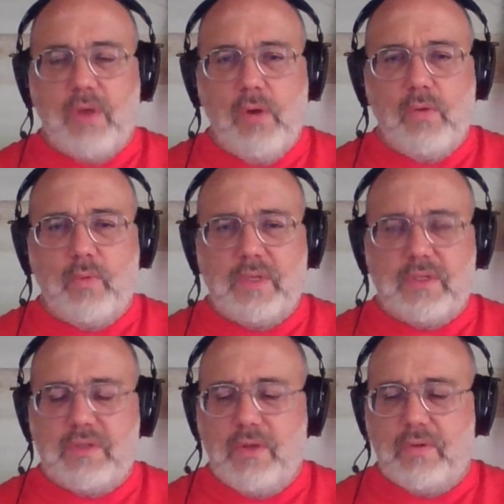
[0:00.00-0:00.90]
oh, we
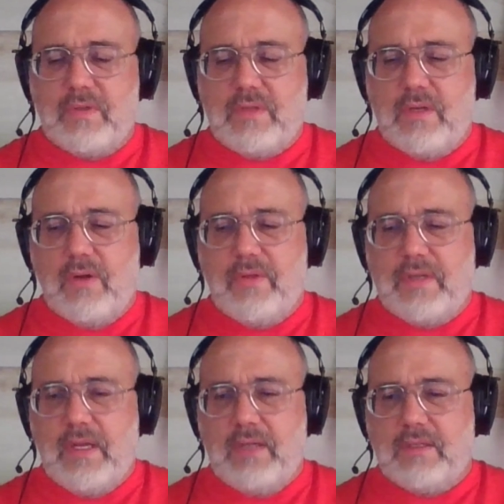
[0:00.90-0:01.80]
just noticed that all the
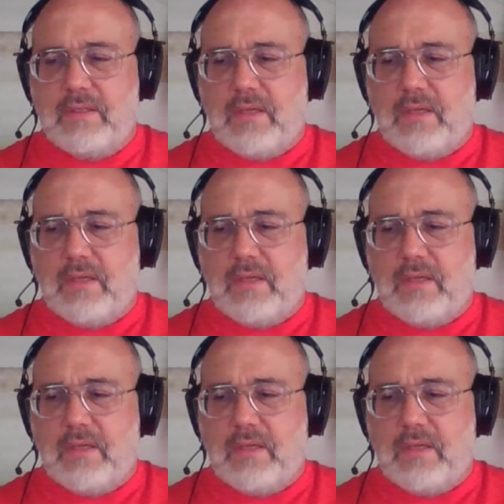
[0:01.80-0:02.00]
data just